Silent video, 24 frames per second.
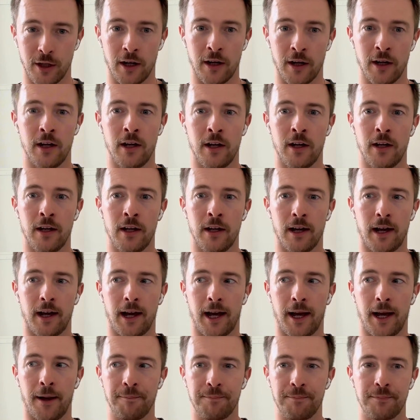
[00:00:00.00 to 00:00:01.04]
to
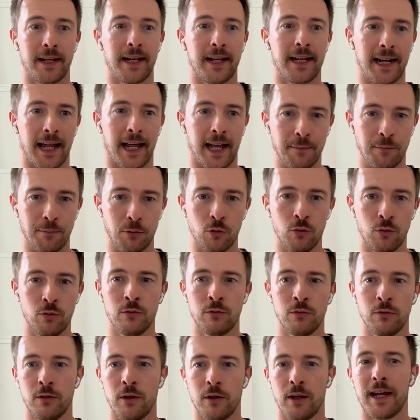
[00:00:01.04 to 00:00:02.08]
enable,
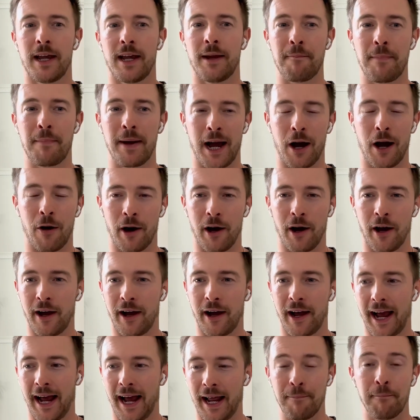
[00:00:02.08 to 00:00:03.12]

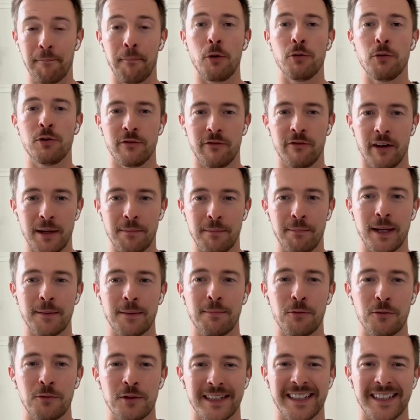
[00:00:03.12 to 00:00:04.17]
empower, and motivate
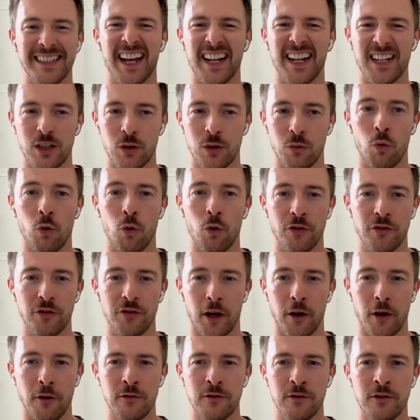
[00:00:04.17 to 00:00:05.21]
people to get towards
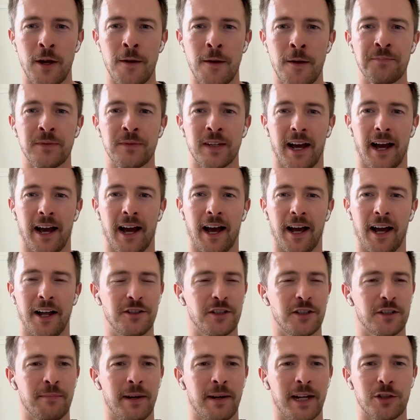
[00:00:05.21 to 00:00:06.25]
those?
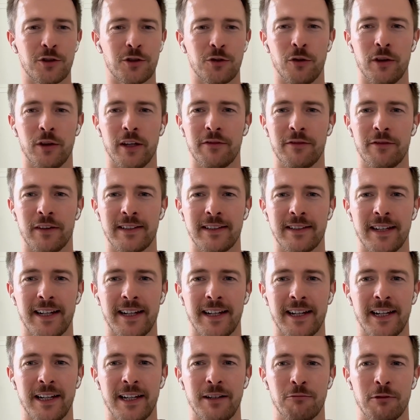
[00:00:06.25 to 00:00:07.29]
And just make sure that if they
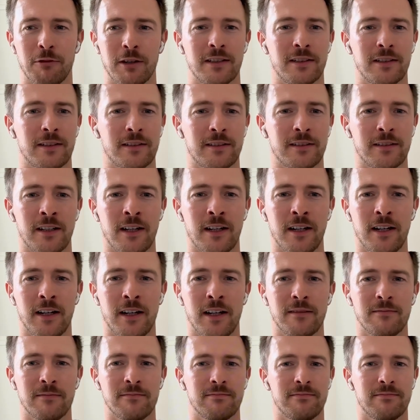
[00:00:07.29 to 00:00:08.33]
take any risks,
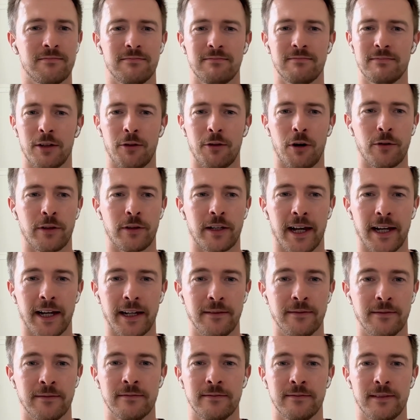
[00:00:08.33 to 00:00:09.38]
they're
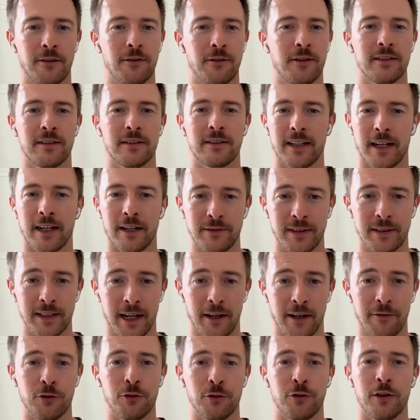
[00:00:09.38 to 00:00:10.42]
okay. There is a safety
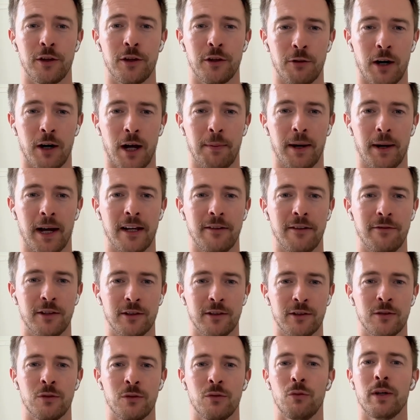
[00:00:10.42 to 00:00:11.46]
net. If you're doing the right
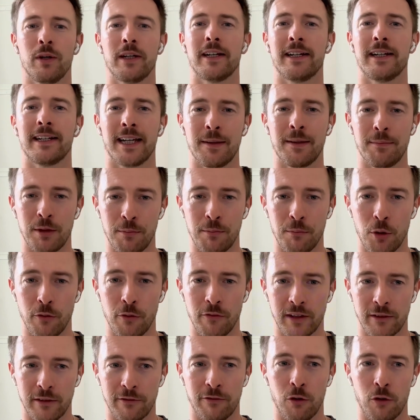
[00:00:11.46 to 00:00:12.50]
behaviors, we can keep you
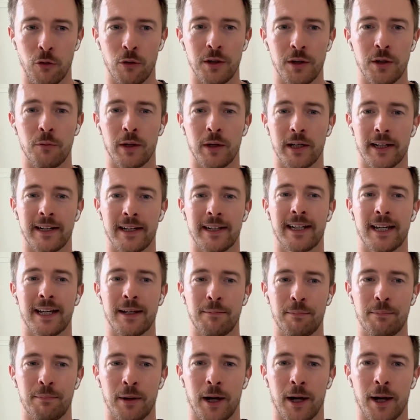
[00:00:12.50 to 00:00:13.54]
moving forward, and we can
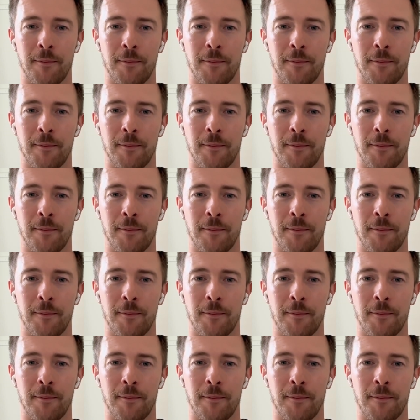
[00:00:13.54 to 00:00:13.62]
keep